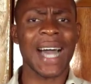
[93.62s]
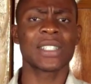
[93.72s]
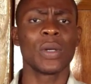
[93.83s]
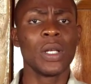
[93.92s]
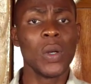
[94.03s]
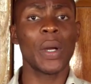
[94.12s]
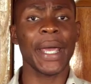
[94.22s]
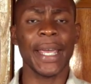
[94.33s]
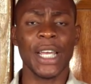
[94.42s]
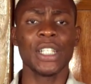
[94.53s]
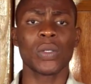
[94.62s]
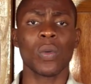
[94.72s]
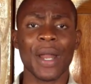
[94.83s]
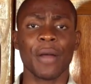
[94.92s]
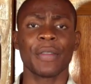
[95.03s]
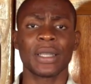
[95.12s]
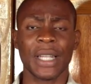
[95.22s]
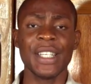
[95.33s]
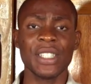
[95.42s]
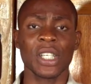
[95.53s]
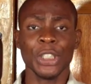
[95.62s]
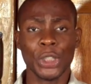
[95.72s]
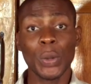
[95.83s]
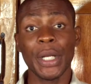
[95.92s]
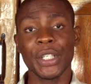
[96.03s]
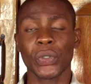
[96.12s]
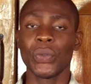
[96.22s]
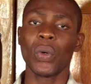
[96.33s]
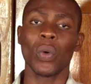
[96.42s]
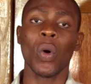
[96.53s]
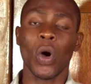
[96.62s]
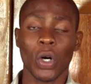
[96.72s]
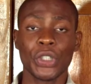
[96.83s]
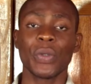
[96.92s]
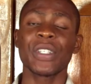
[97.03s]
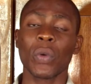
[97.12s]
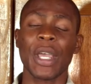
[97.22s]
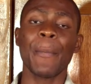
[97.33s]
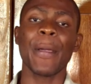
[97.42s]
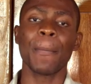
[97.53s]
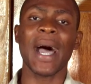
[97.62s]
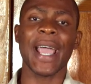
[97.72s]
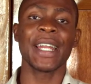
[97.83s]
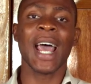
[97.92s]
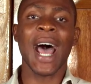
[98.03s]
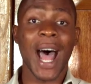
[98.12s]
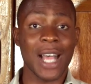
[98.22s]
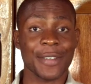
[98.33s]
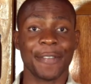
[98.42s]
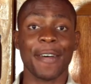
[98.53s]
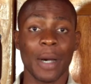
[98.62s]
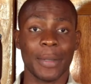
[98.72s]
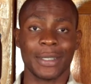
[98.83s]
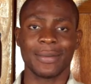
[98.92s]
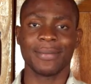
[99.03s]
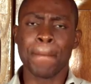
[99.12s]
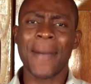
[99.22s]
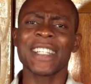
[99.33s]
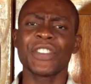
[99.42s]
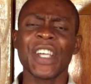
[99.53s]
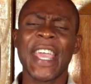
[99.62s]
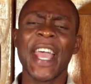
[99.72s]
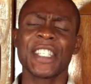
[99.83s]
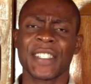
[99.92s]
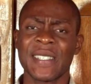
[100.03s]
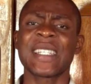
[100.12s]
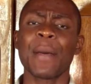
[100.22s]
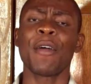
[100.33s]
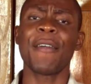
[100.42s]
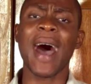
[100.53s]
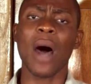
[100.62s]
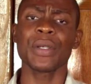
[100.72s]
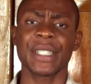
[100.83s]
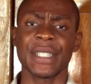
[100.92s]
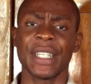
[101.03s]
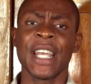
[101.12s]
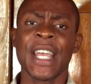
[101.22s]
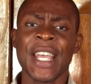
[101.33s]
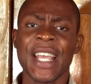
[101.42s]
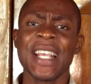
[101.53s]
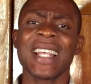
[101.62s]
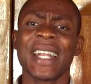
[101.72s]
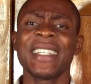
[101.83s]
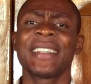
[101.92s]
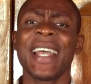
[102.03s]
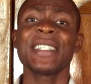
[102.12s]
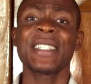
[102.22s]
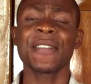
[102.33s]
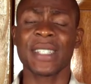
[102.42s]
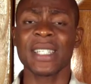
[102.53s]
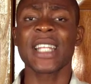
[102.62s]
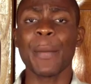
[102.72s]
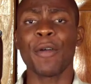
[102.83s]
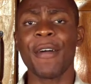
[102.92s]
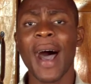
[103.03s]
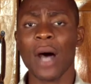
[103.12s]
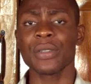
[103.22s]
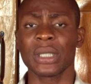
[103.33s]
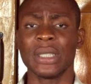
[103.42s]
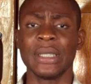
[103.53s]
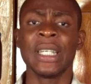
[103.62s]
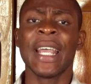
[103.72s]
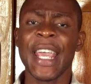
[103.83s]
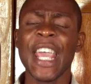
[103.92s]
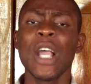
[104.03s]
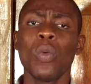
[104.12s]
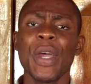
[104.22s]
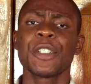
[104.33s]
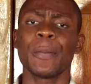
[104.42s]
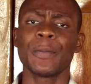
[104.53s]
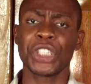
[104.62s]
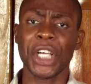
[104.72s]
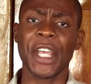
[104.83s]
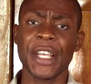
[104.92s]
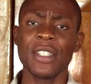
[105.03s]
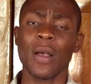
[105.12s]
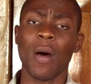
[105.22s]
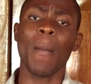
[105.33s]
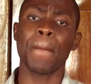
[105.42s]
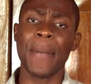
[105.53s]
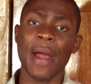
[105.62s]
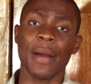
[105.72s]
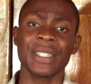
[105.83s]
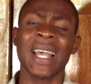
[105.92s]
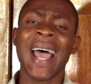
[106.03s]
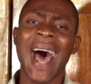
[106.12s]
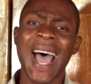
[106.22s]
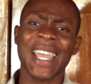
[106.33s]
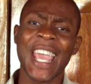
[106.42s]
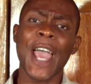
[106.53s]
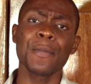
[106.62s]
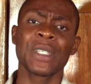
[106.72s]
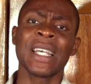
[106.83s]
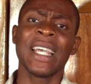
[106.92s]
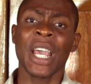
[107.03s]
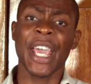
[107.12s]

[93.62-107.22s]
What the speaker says: as we look into one of the things you need to know or you need to keep in mind as a farmer. Battery cage system of housing is an intensive system of housing in which chickens or birds are kept